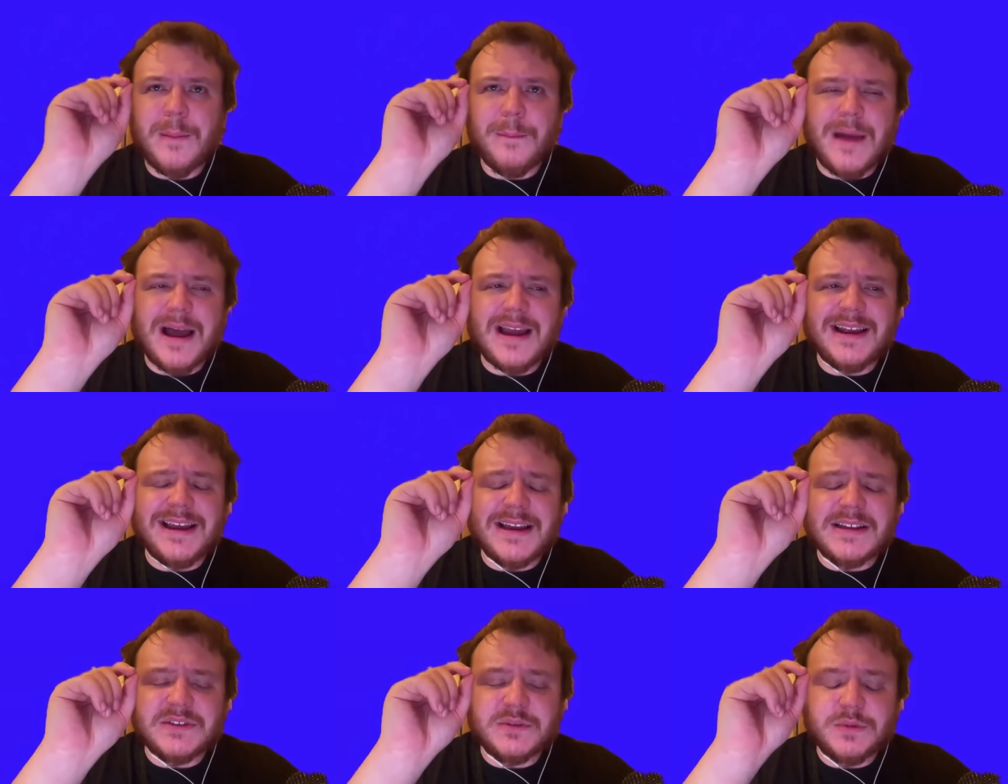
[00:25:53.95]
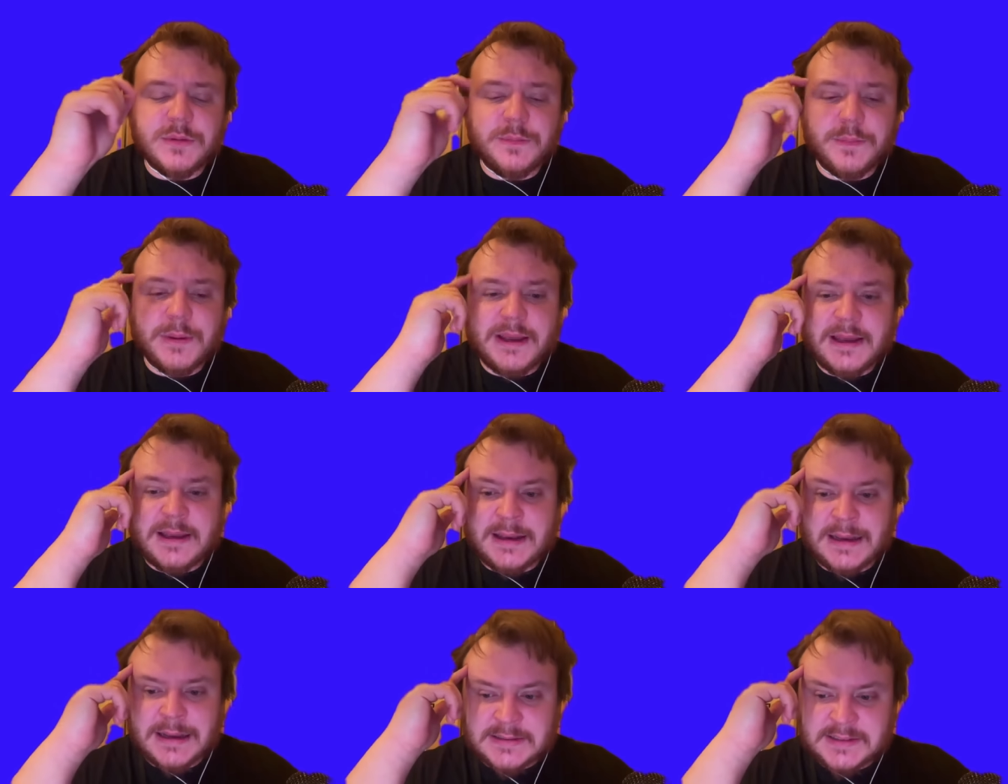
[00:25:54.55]
My guess would
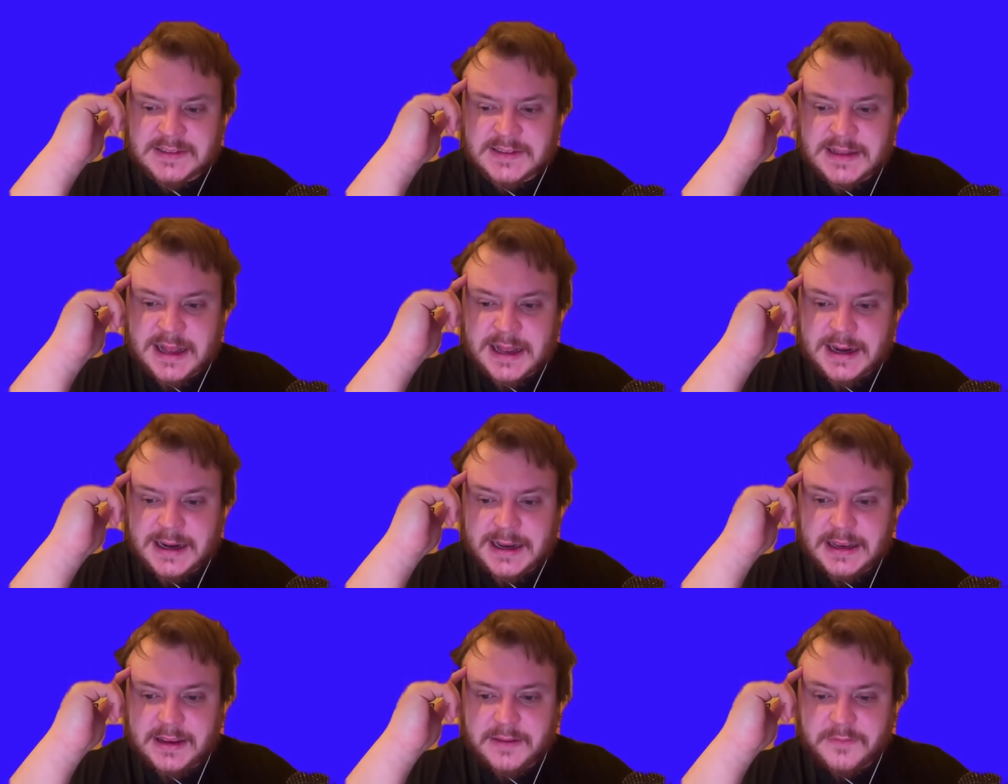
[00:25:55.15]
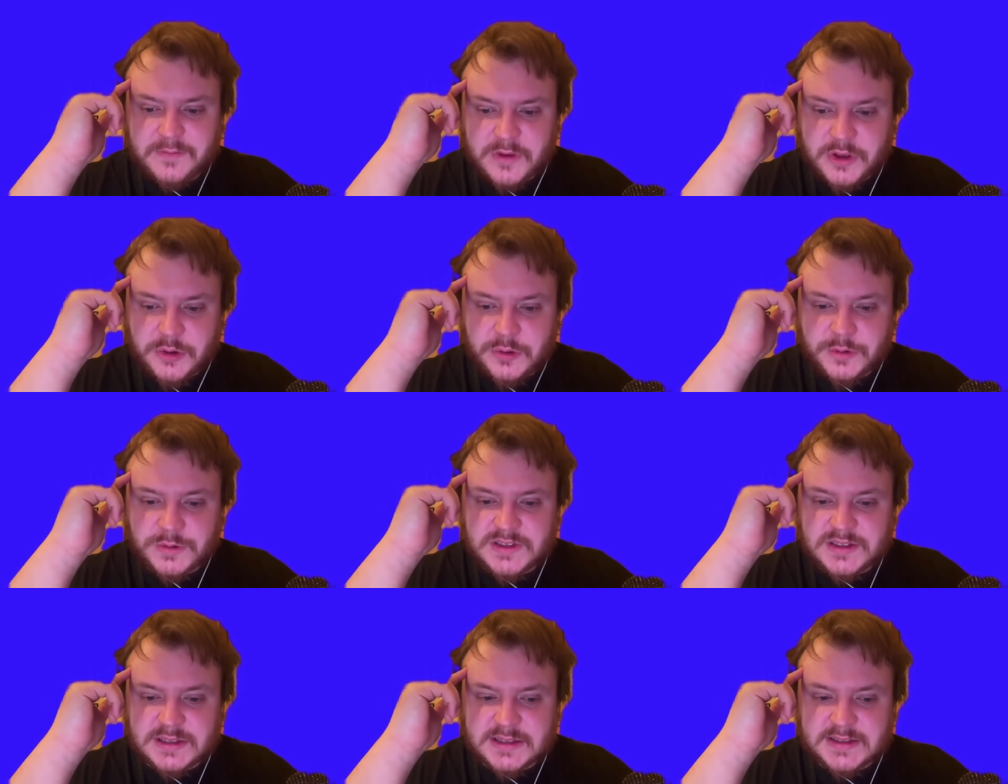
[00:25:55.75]
be is that he
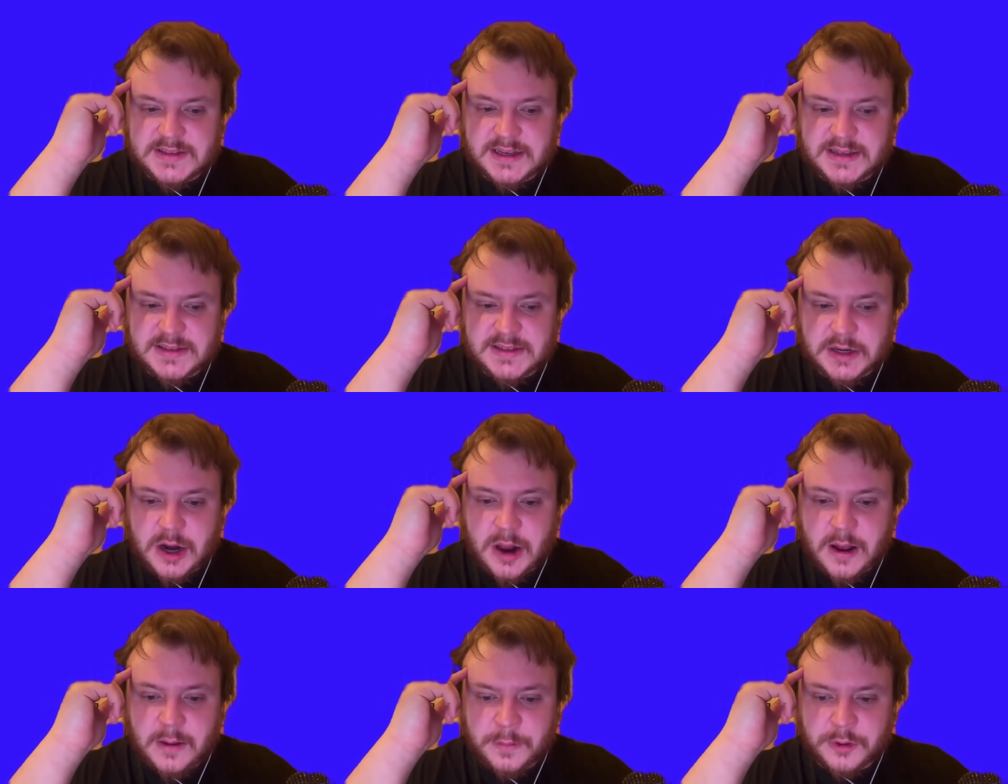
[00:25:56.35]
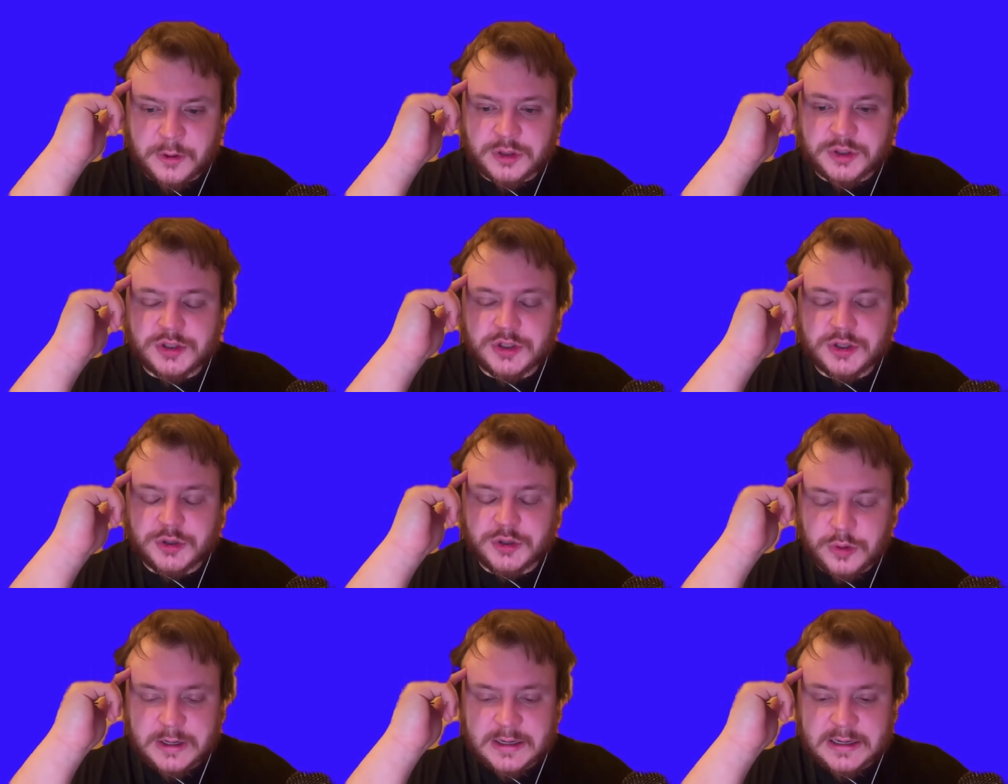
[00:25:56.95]
views this as an
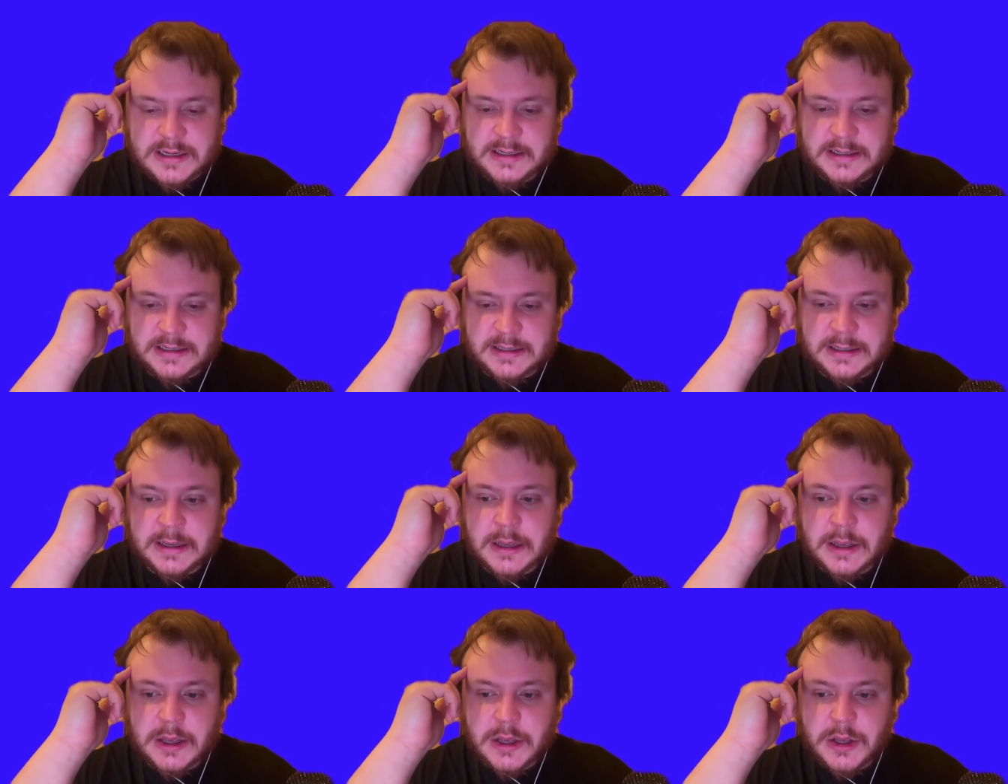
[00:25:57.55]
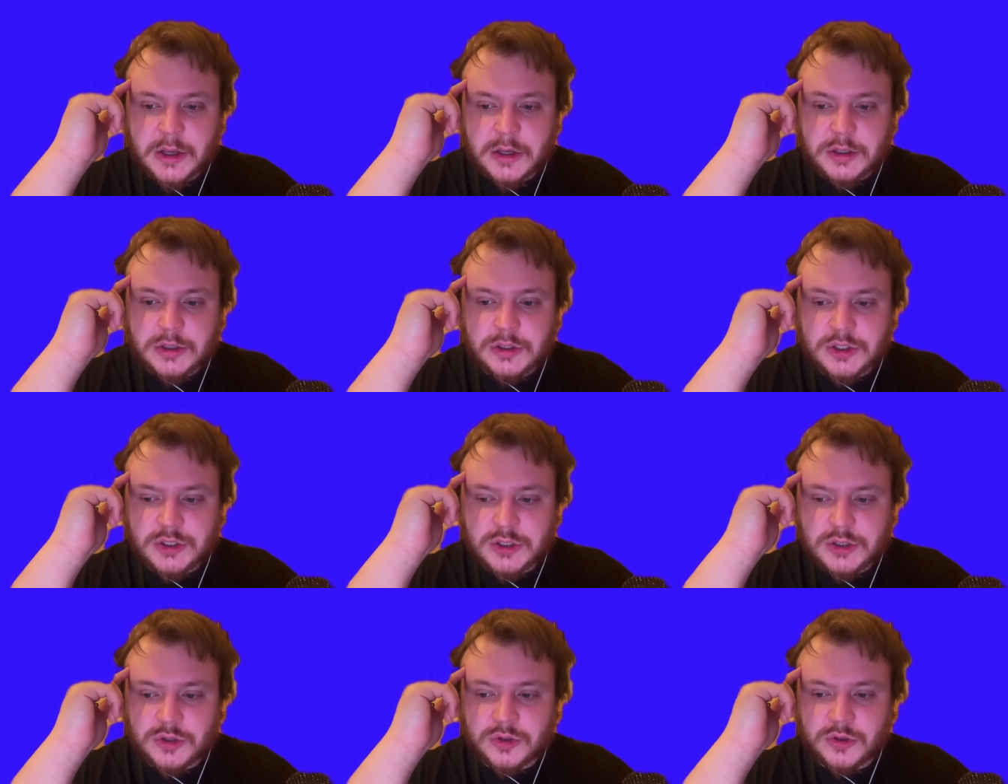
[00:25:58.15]
opportunity
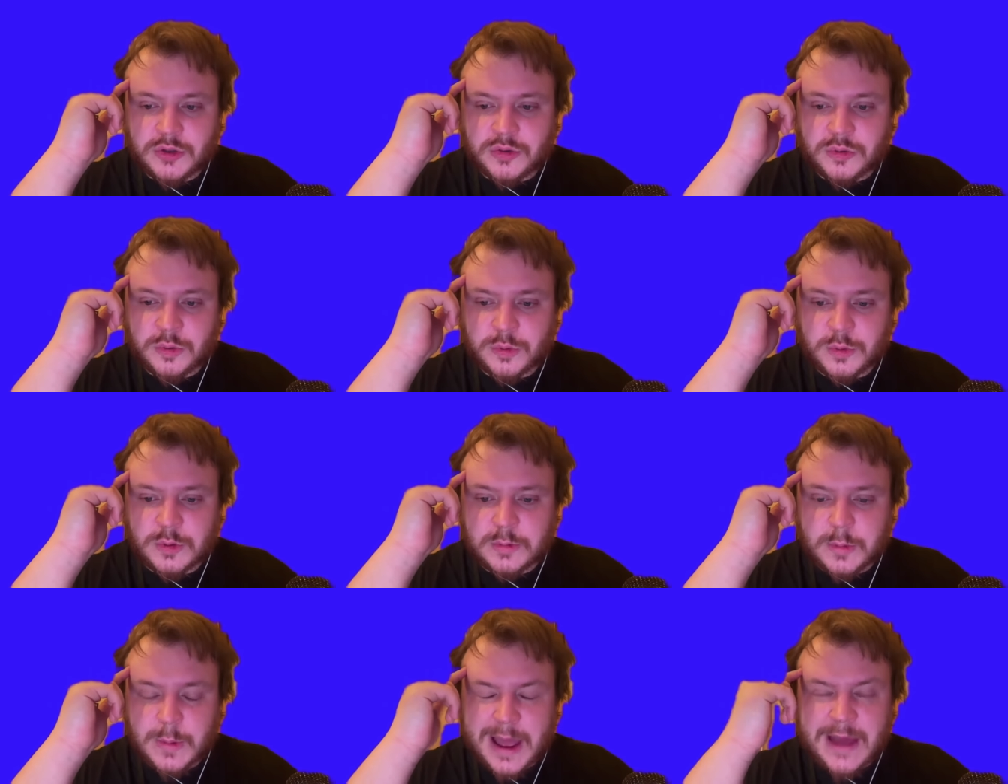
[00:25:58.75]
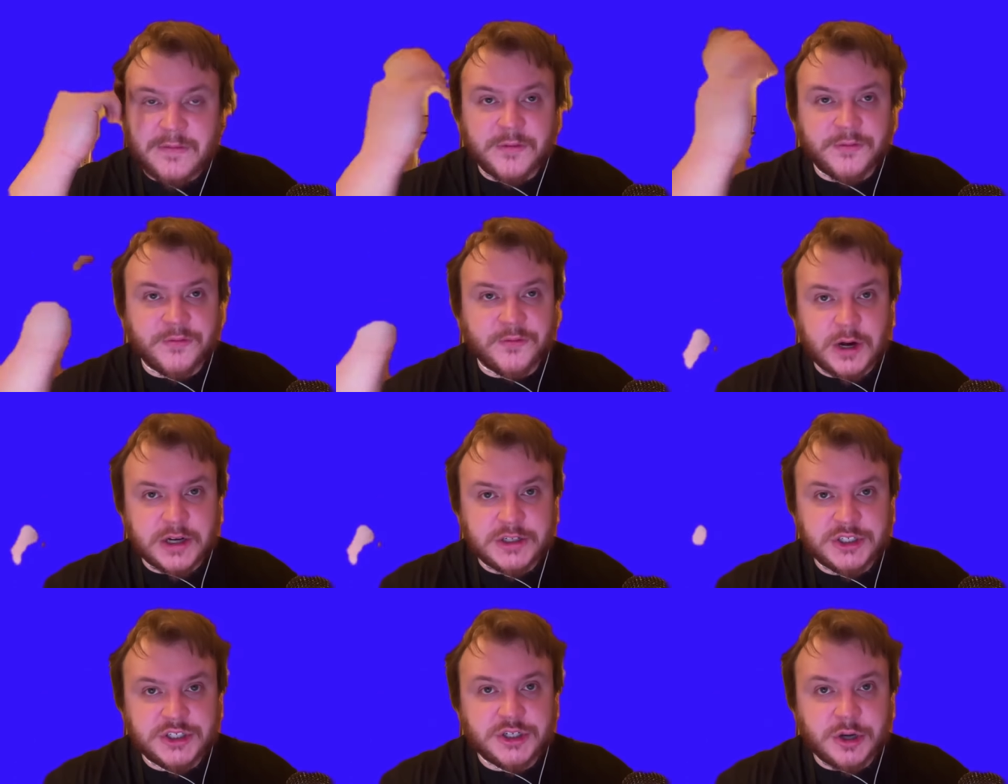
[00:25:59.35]
to have a
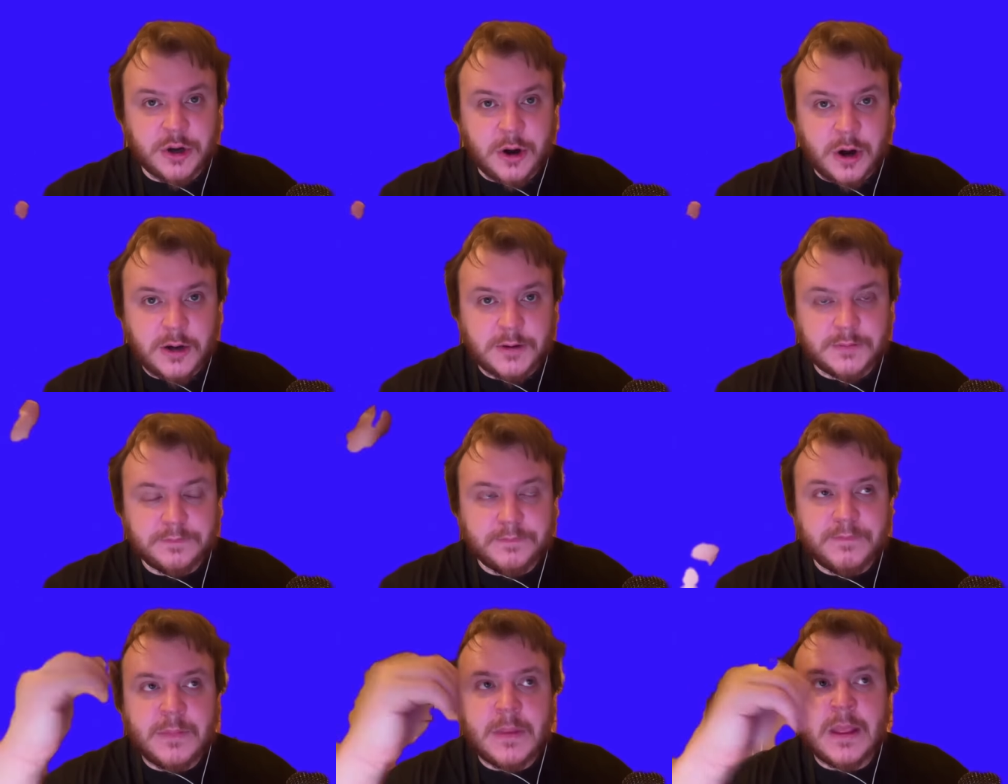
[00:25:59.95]
fresh start